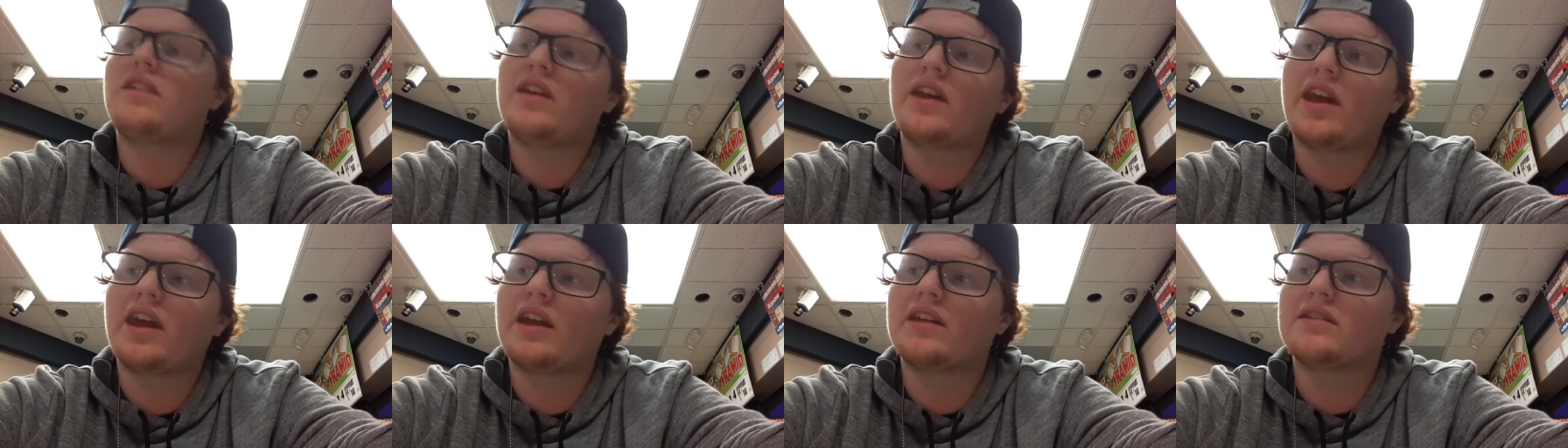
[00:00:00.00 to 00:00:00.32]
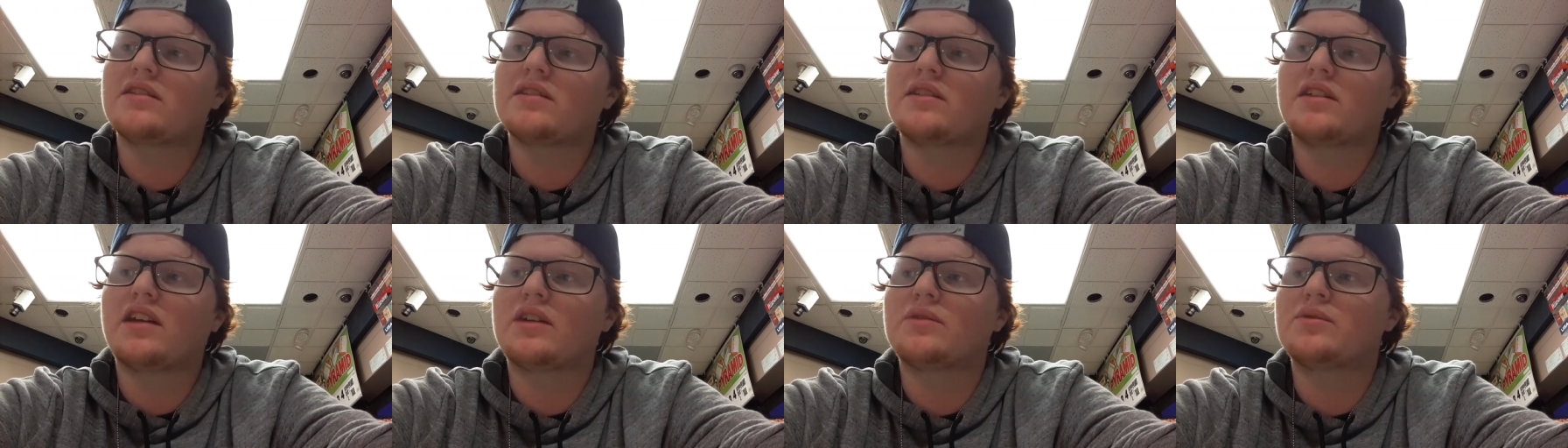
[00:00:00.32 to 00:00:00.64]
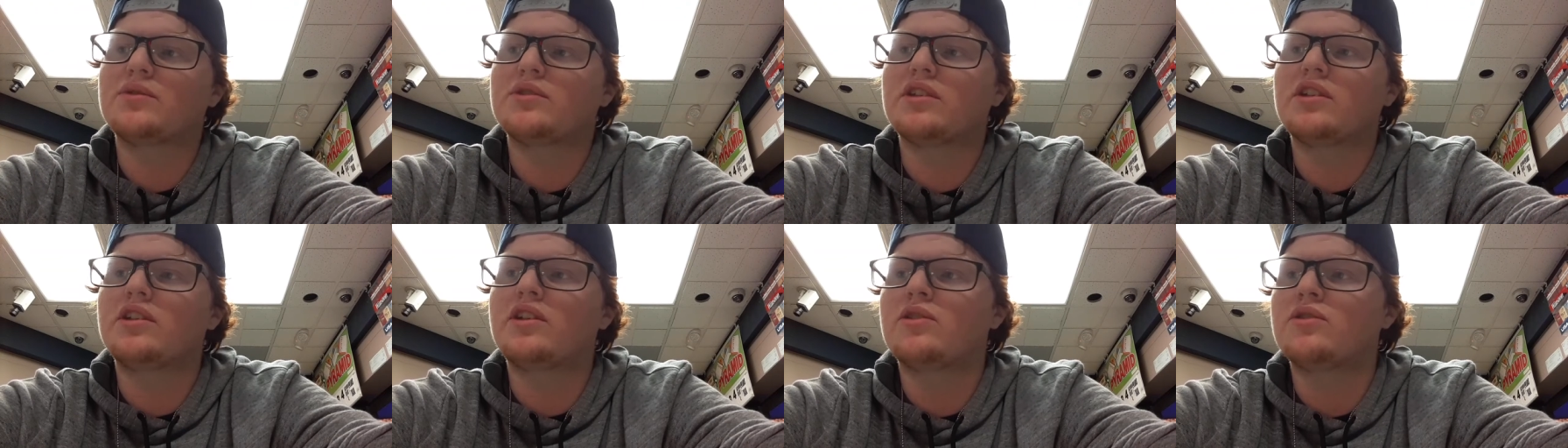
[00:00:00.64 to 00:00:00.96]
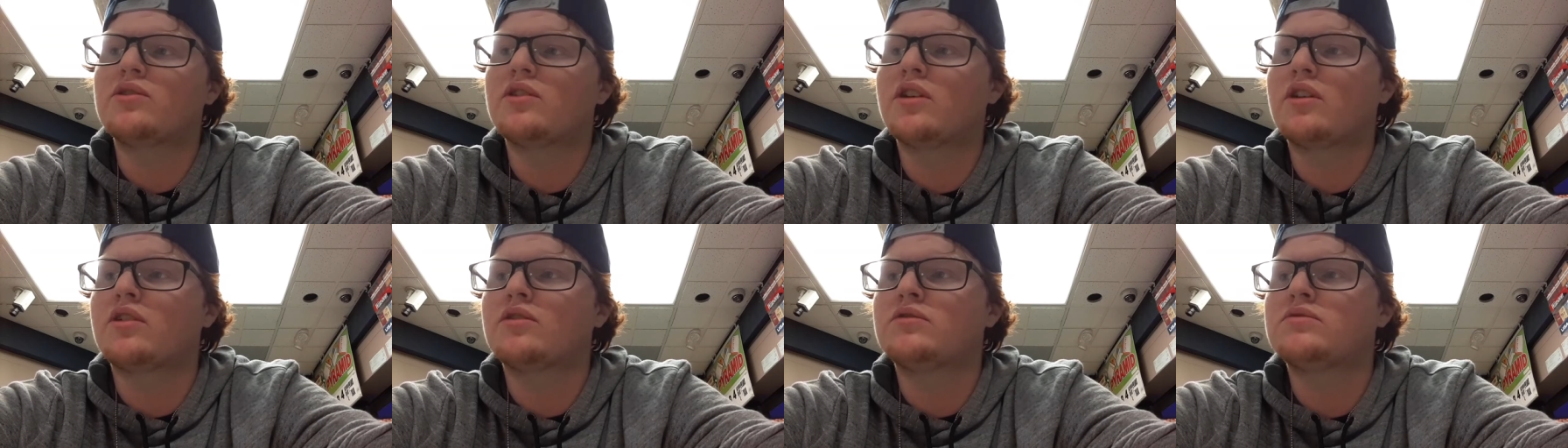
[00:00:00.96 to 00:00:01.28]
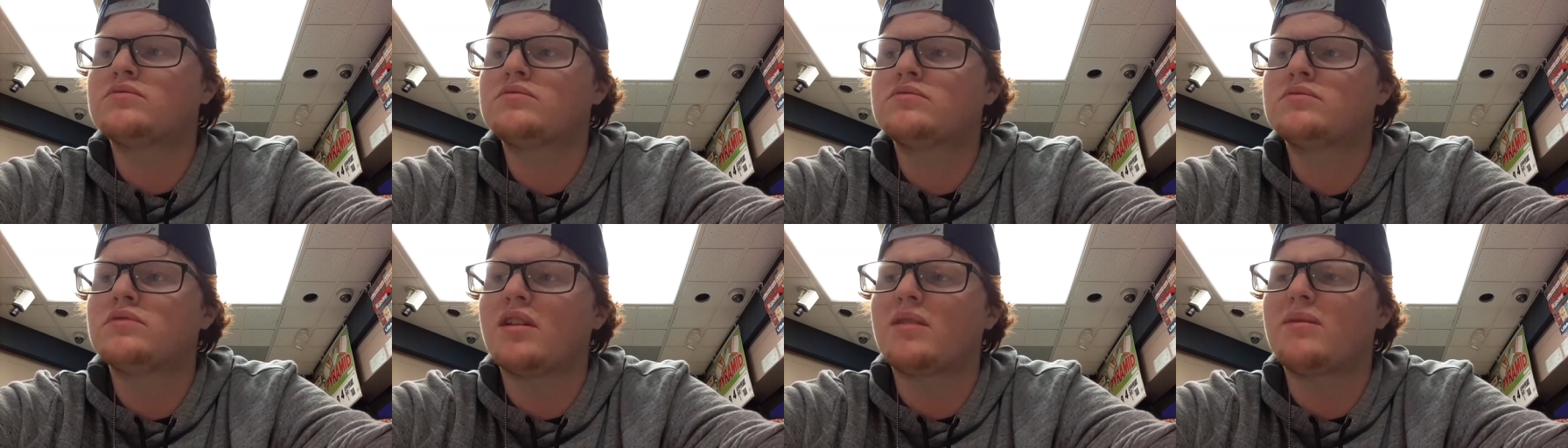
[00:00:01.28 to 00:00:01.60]
Kent and I really don't
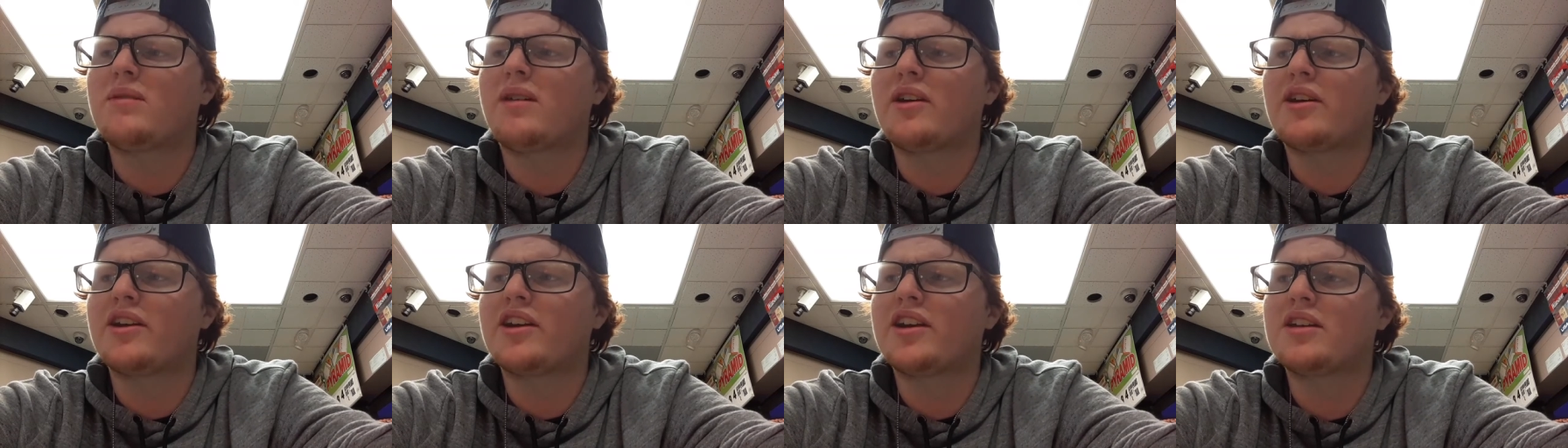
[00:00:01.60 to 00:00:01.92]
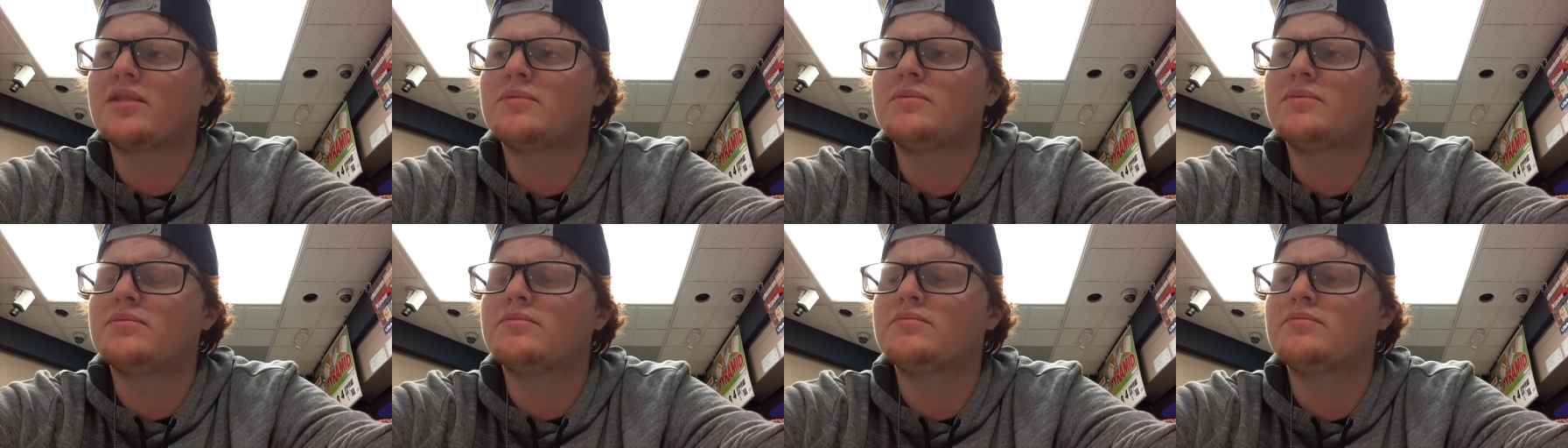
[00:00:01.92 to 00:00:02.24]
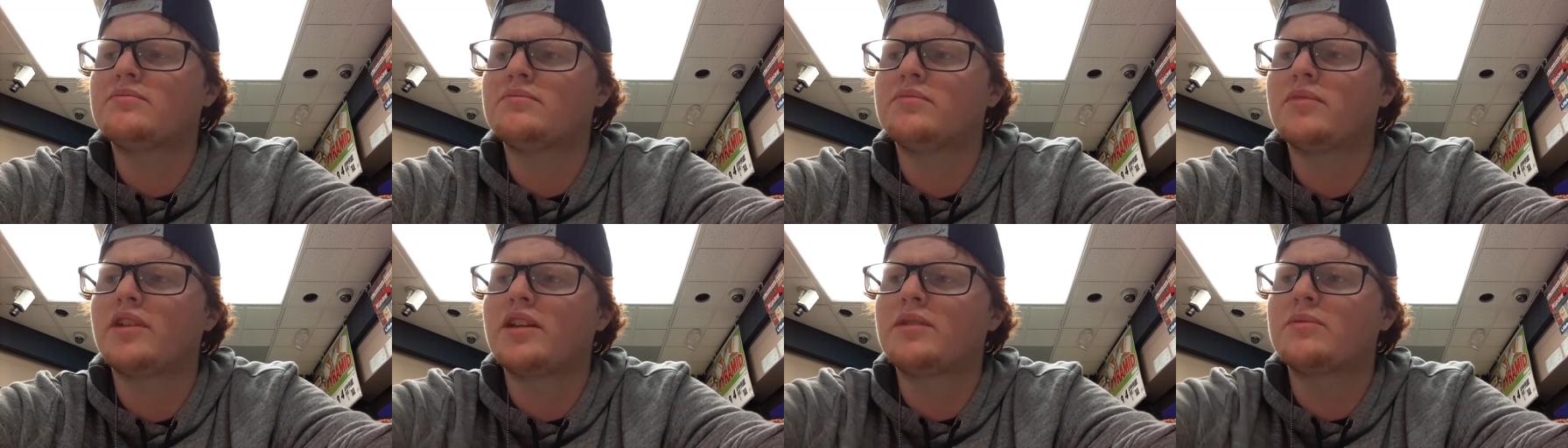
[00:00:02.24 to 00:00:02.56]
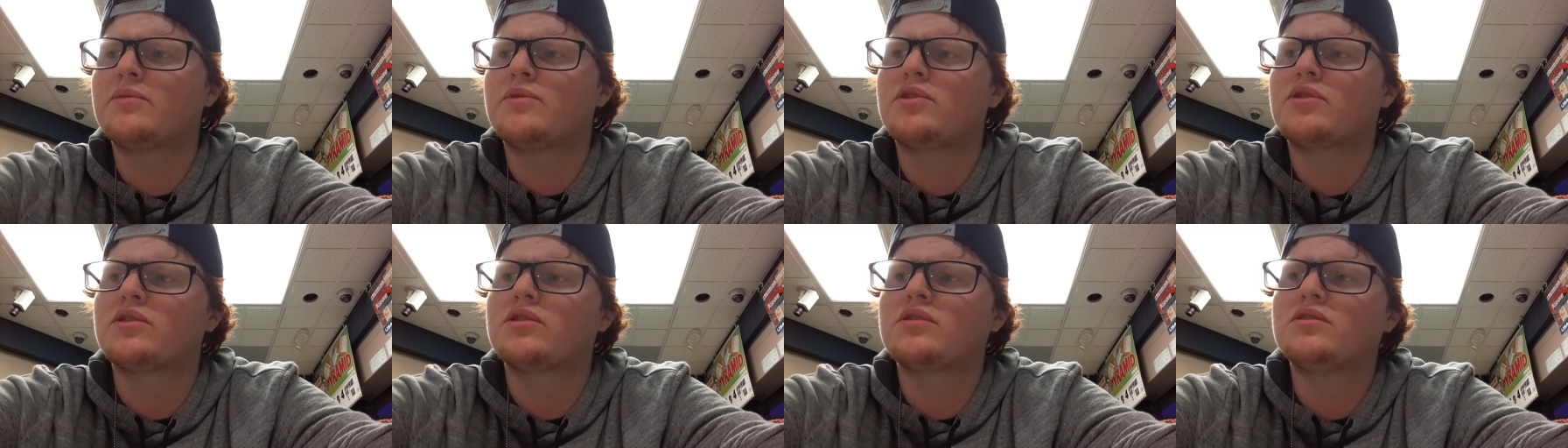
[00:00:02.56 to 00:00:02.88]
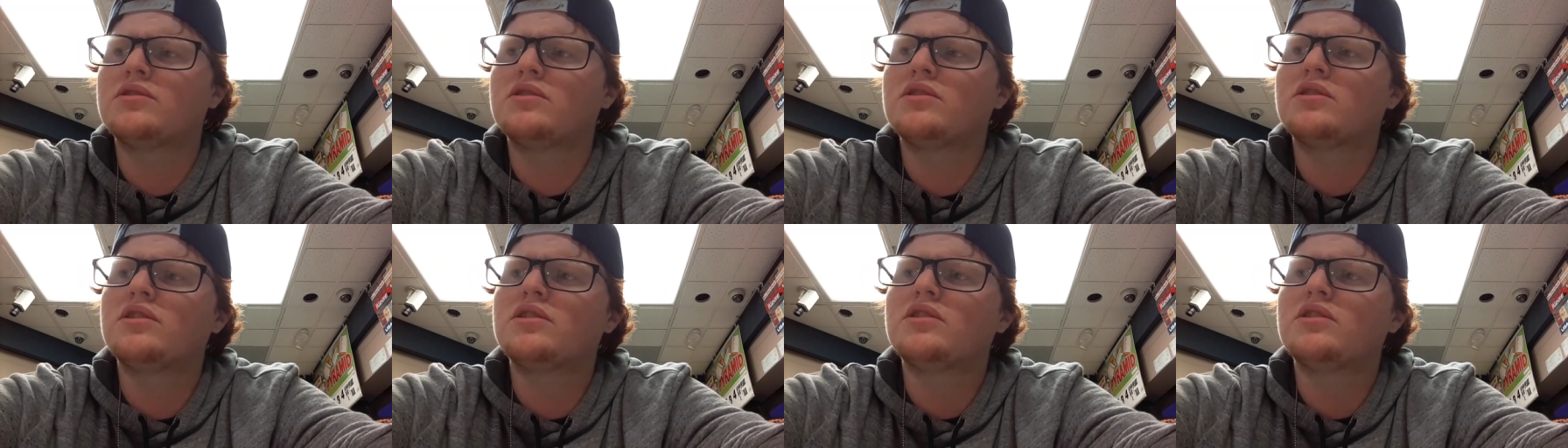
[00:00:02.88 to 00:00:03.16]
know about him anymore